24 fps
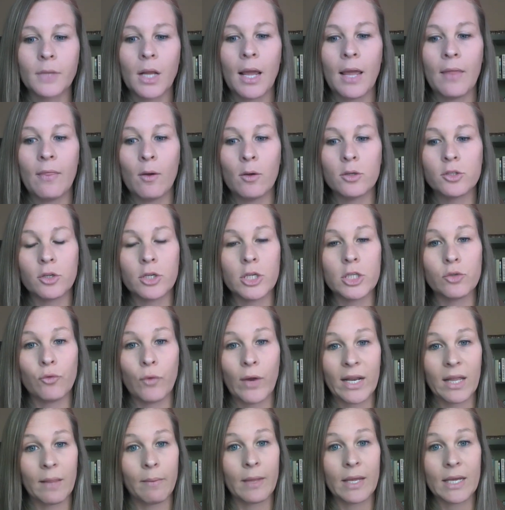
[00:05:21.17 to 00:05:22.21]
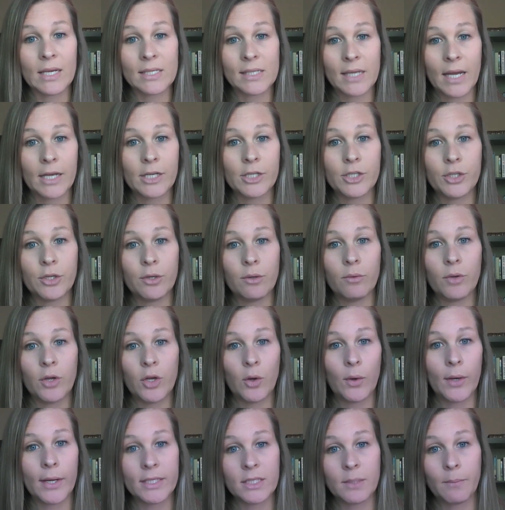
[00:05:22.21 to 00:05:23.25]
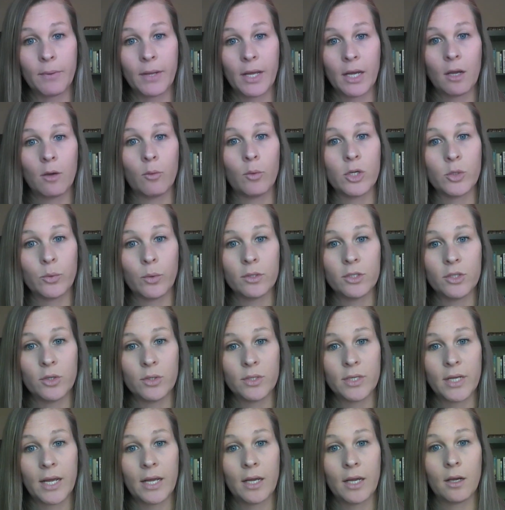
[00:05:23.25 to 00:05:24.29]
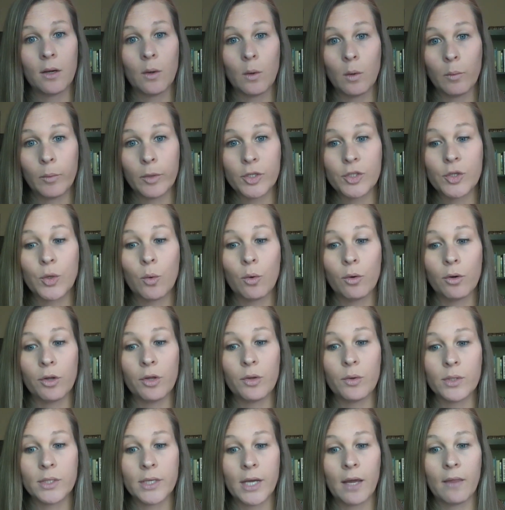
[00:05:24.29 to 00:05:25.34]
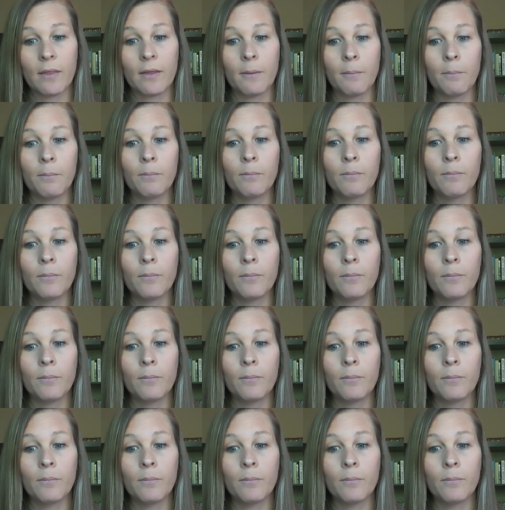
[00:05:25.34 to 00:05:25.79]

And those are just randomly assigned to you. You don't get to pick which ones you take or which quarter you take them.